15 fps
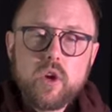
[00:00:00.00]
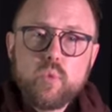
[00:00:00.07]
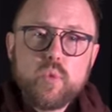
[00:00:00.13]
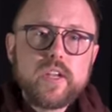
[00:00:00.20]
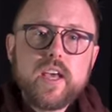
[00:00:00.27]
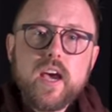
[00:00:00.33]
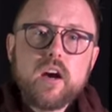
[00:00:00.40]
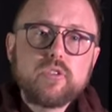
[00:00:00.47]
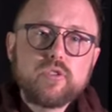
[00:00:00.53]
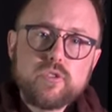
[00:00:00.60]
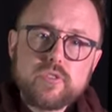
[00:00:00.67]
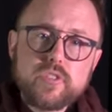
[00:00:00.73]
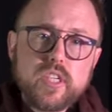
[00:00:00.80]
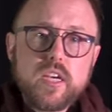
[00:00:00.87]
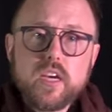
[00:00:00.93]
we now
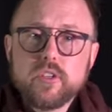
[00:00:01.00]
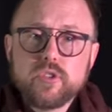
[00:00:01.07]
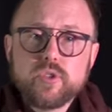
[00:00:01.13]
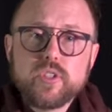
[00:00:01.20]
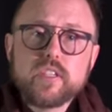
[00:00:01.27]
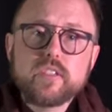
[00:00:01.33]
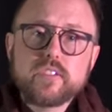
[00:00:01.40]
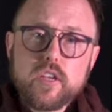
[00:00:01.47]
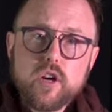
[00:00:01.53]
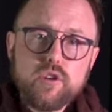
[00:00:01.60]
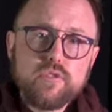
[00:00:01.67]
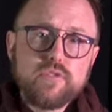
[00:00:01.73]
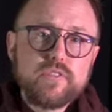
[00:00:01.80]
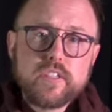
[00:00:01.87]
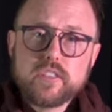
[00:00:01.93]
use the country
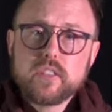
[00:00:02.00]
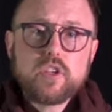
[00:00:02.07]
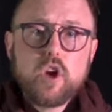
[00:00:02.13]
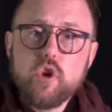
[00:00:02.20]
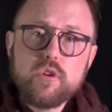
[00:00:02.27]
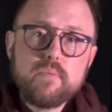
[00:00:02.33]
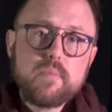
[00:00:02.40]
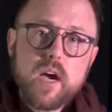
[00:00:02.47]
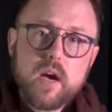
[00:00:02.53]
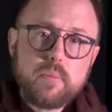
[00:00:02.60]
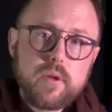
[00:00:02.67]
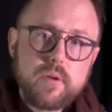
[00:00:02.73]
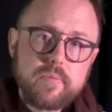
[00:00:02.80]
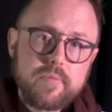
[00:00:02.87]
itself as its own map,